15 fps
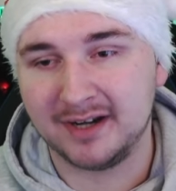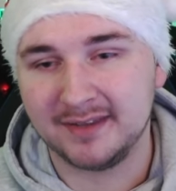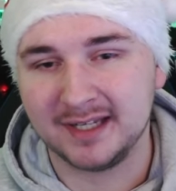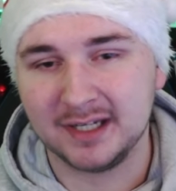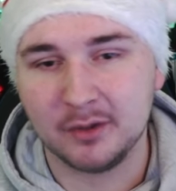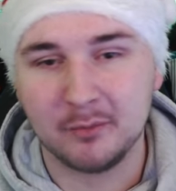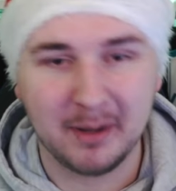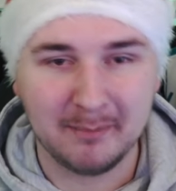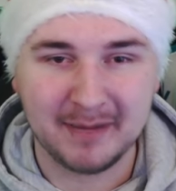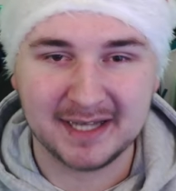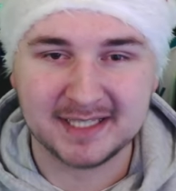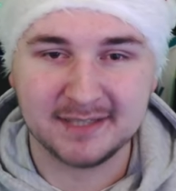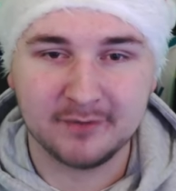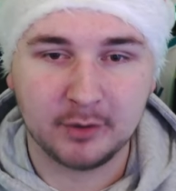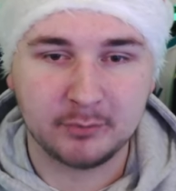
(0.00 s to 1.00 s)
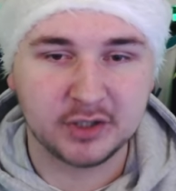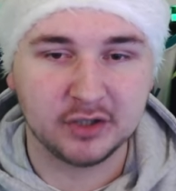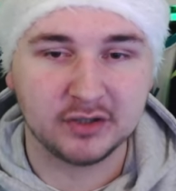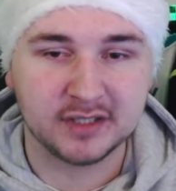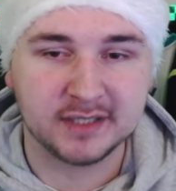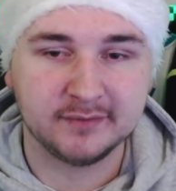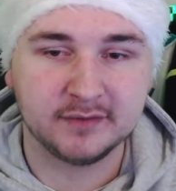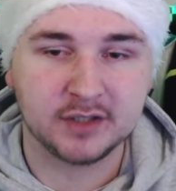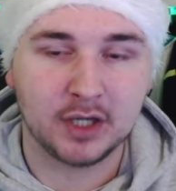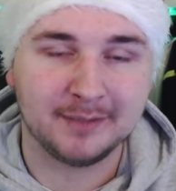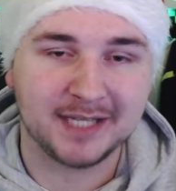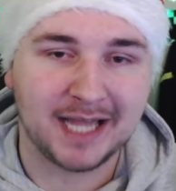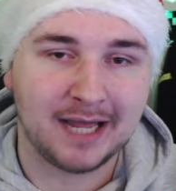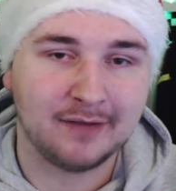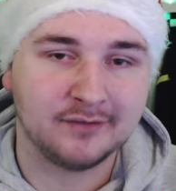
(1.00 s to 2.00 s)
I think it will be a massive opportunity for
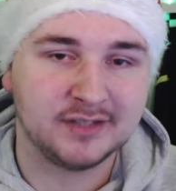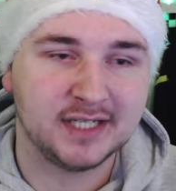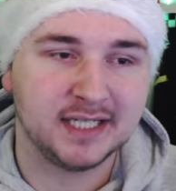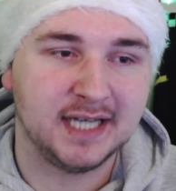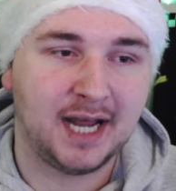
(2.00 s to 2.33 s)
Derby County.